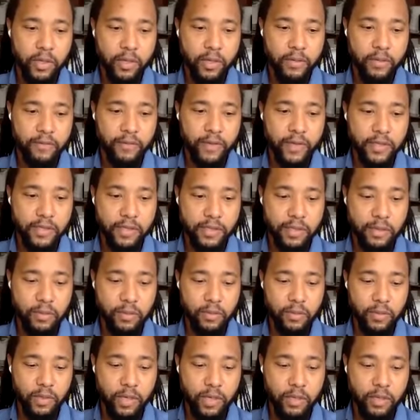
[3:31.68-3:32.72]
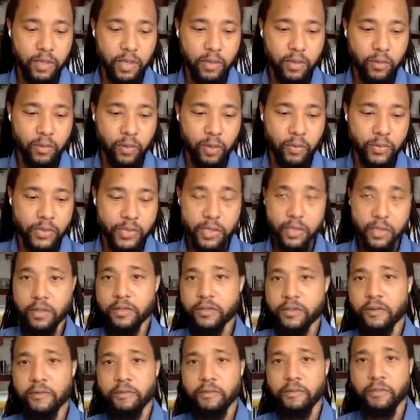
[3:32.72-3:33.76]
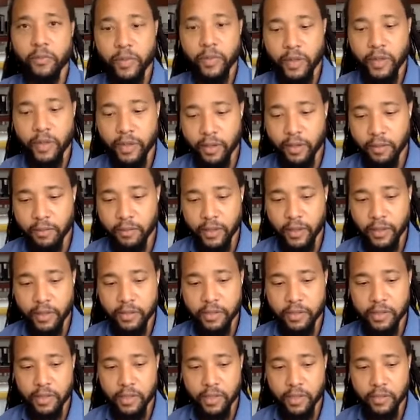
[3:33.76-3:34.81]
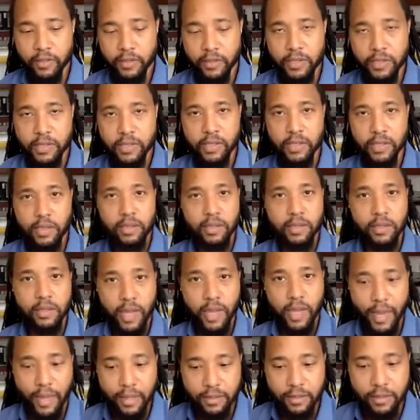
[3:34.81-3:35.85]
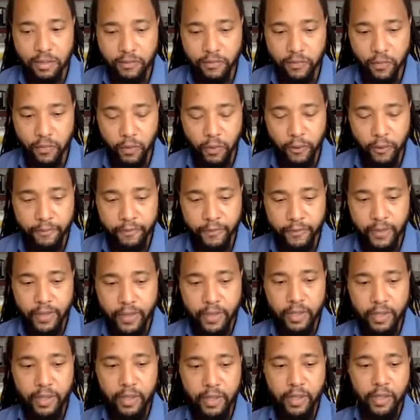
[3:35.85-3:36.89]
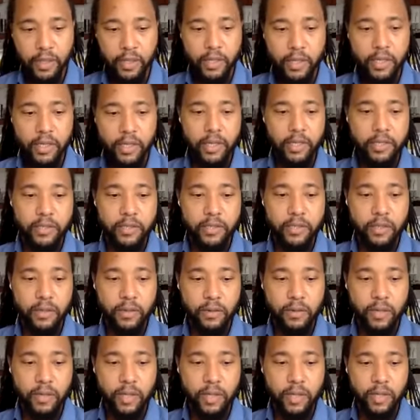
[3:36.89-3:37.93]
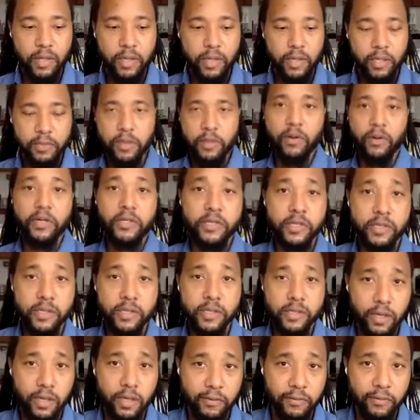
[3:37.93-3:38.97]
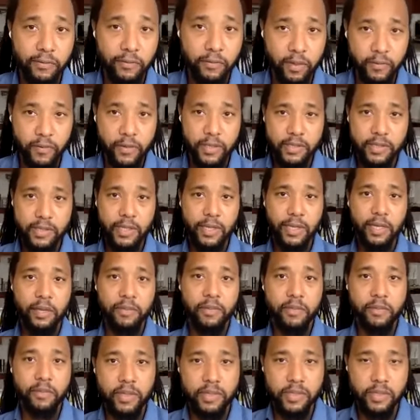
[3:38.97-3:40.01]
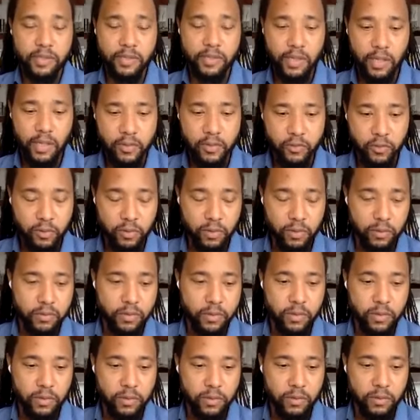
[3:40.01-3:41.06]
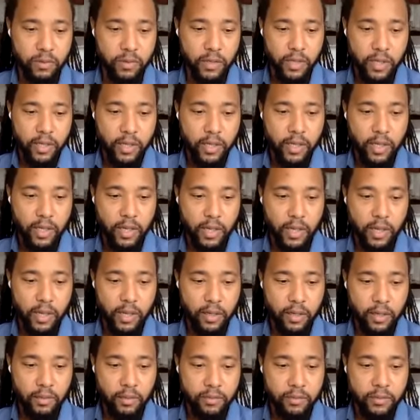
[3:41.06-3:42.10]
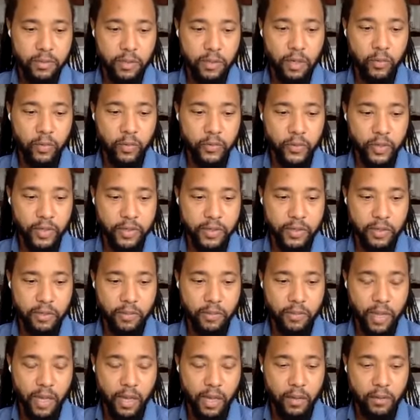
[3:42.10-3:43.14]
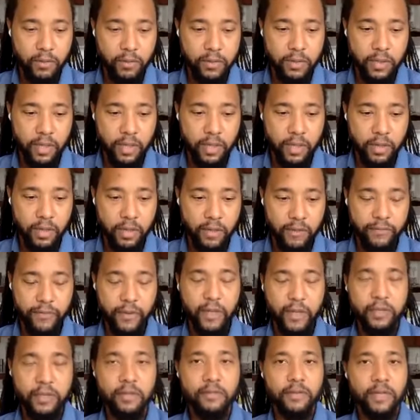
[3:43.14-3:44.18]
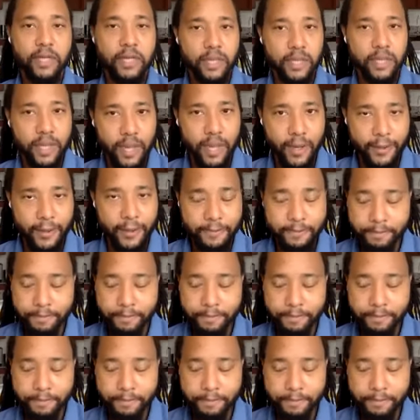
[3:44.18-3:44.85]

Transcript: faces and, and, and representatives of Birmingham that uh, this city could ask for. Uh, and so he has been gracious enough with his time and busy schedule to um, talk with us about uh, effective D and I.